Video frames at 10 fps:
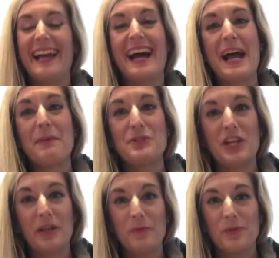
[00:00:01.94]
I'm
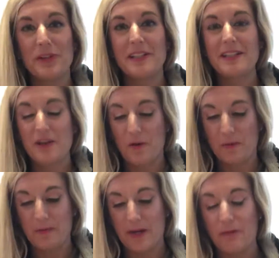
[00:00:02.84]
Jenny Warren,
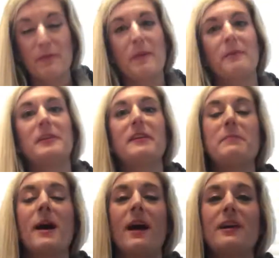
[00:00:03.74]
Gold Premier with Perfectly
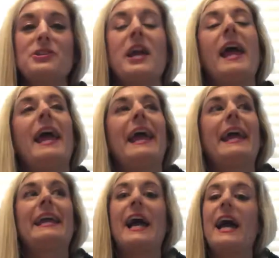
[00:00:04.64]
Posh,
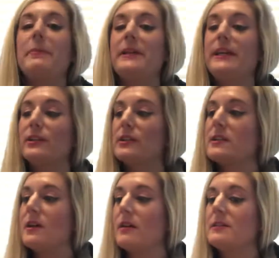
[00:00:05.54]
and I'm here
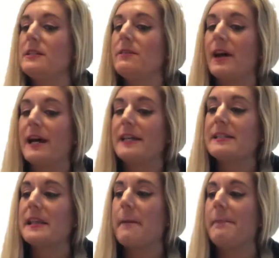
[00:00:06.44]
to talk to you
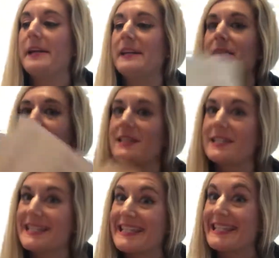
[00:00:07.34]
guys about
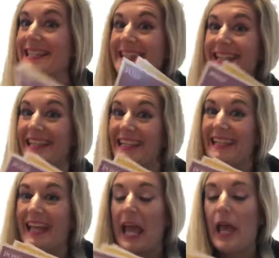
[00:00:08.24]

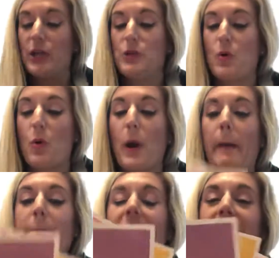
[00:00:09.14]

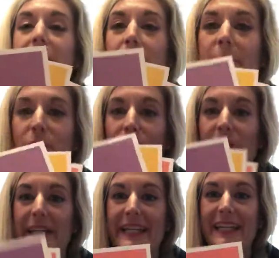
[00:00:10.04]
your
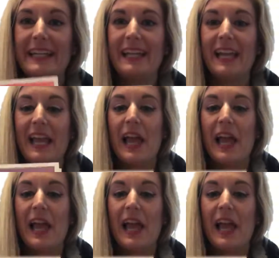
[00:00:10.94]
pampering